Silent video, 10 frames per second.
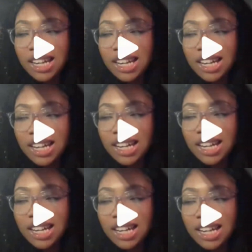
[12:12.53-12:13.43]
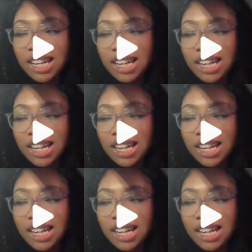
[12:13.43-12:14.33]

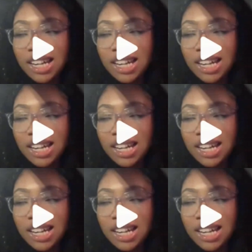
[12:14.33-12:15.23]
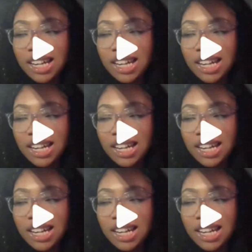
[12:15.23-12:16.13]

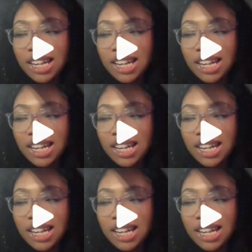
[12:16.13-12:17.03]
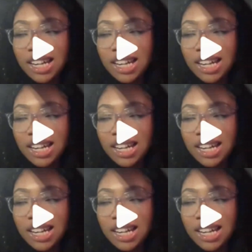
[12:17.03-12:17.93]

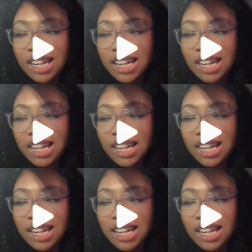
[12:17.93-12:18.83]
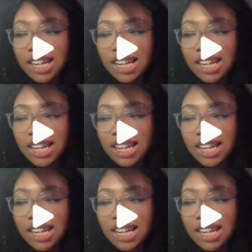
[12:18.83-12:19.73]

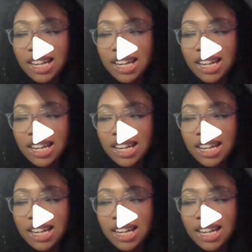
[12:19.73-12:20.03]
(not speaking)